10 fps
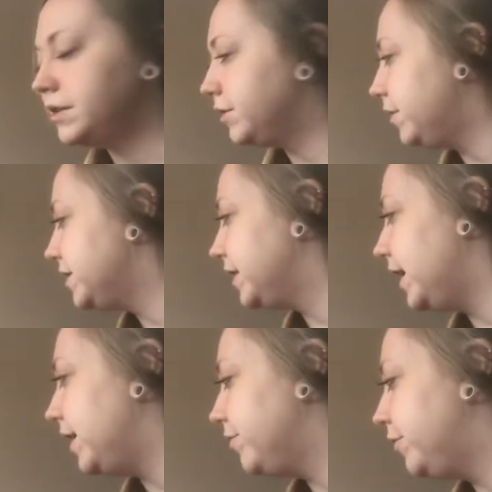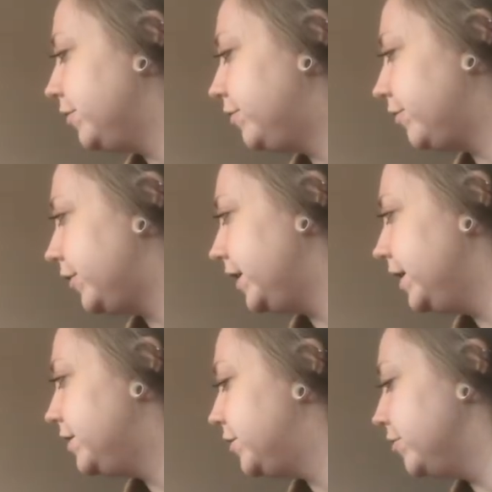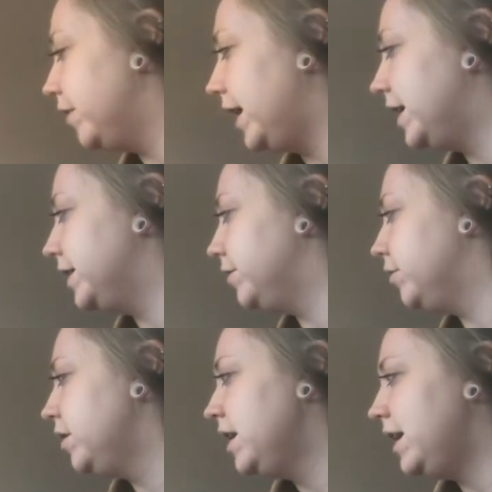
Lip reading: So once again, feel free to add in